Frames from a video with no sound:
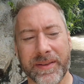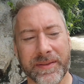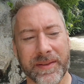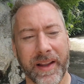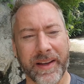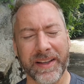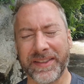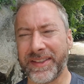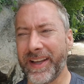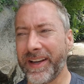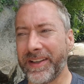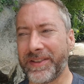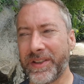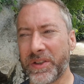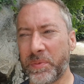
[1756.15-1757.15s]
like I said,
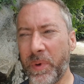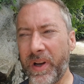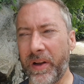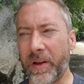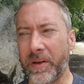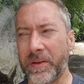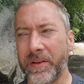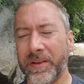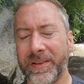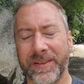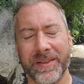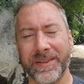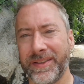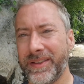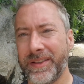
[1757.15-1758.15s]
it's just been a
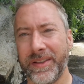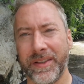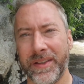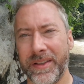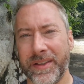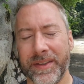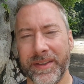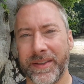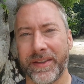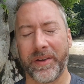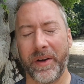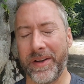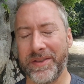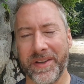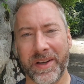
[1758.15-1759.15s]

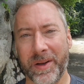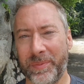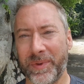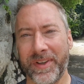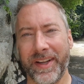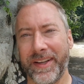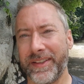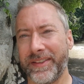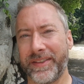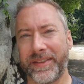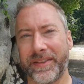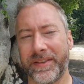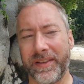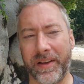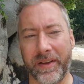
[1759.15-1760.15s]
crazy couple of
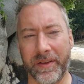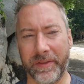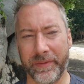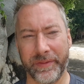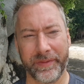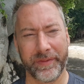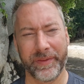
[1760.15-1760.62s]
days of